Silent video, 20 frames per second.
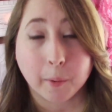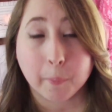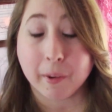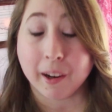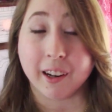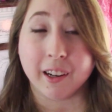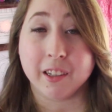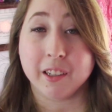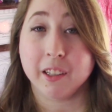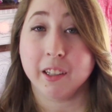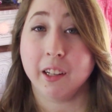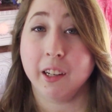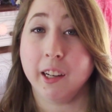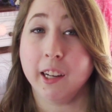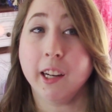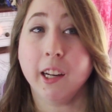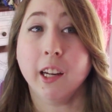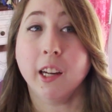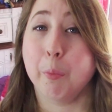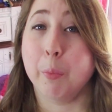I'm
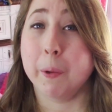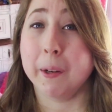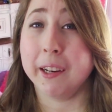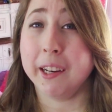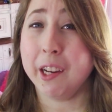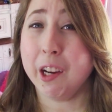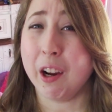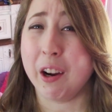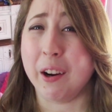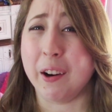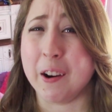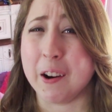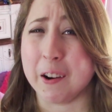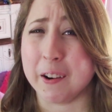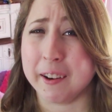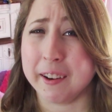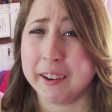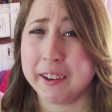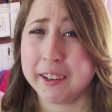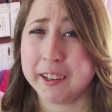actually pretty
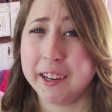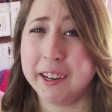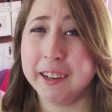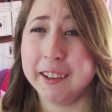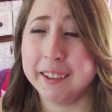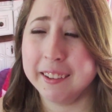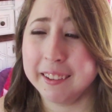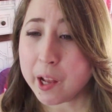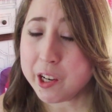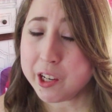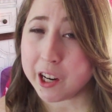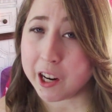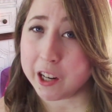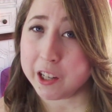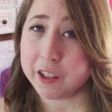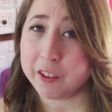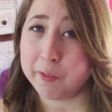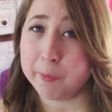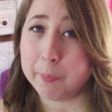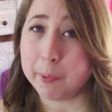harsh
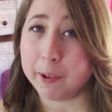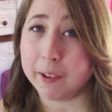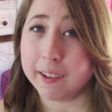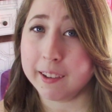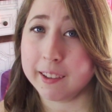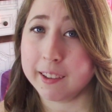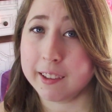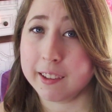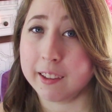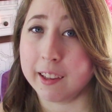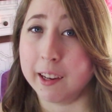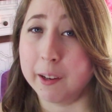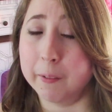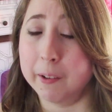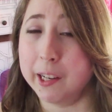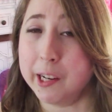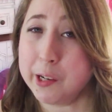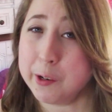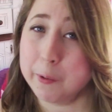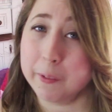judge of books. Like when
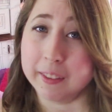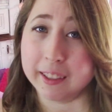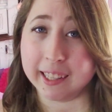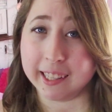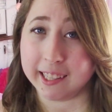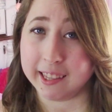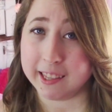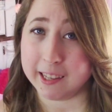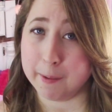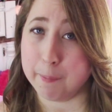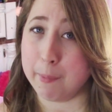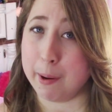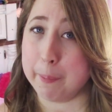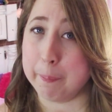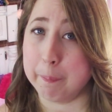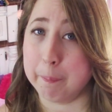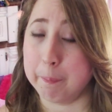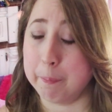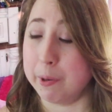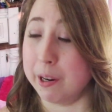I don't like them, I
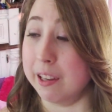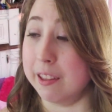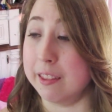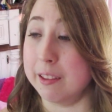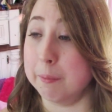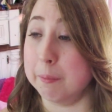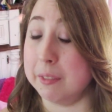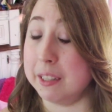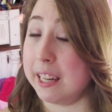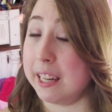put them